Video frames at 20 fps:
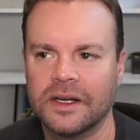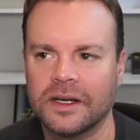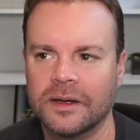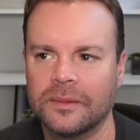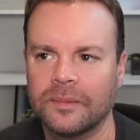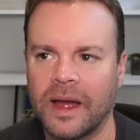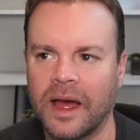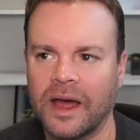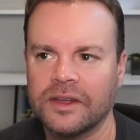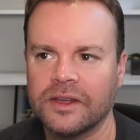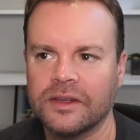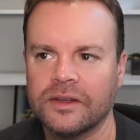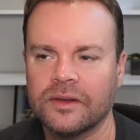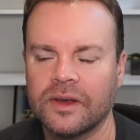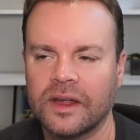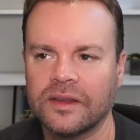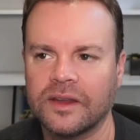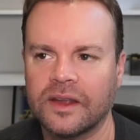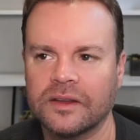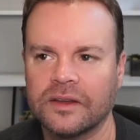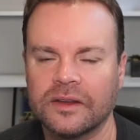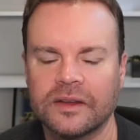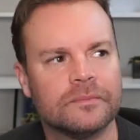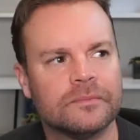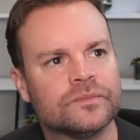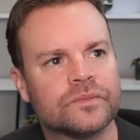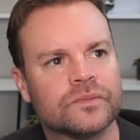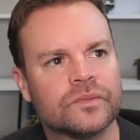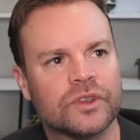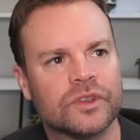How do you, and then
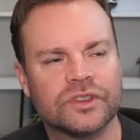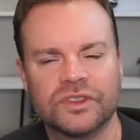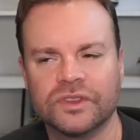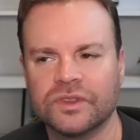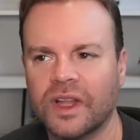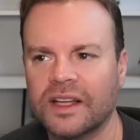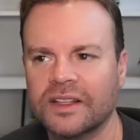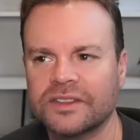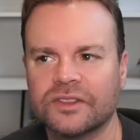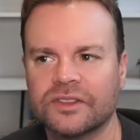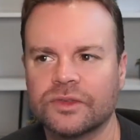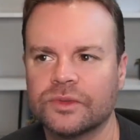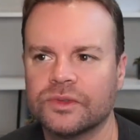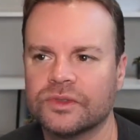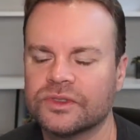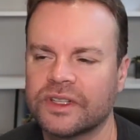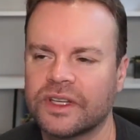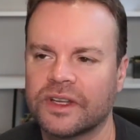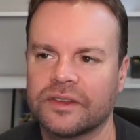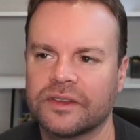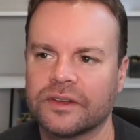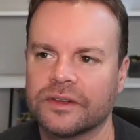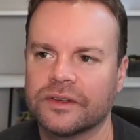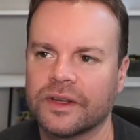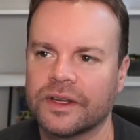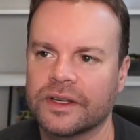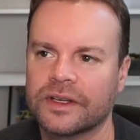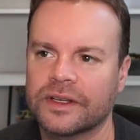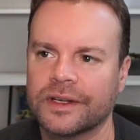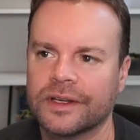there's lots of tools out there,
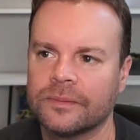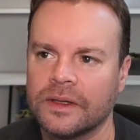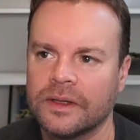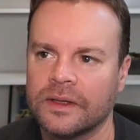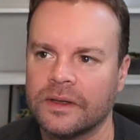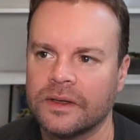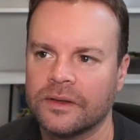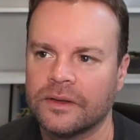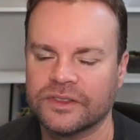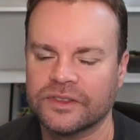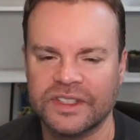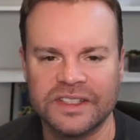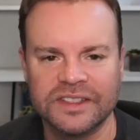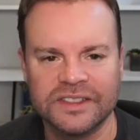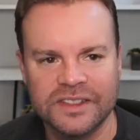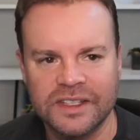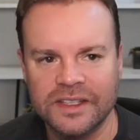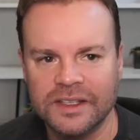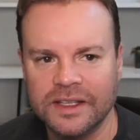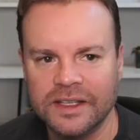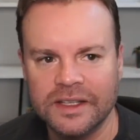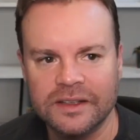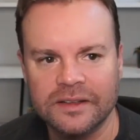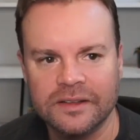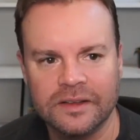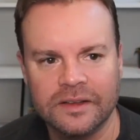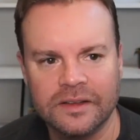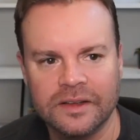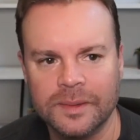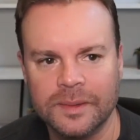like there's Instantly
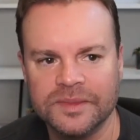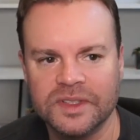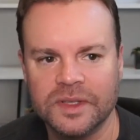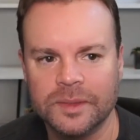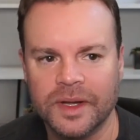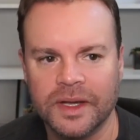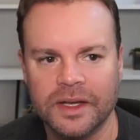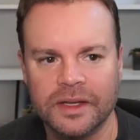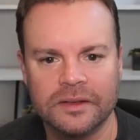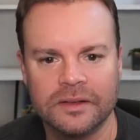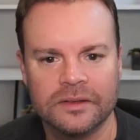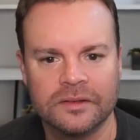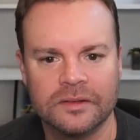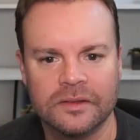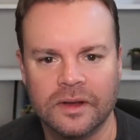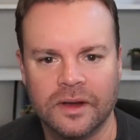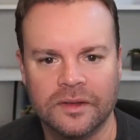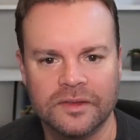that comes to mind off the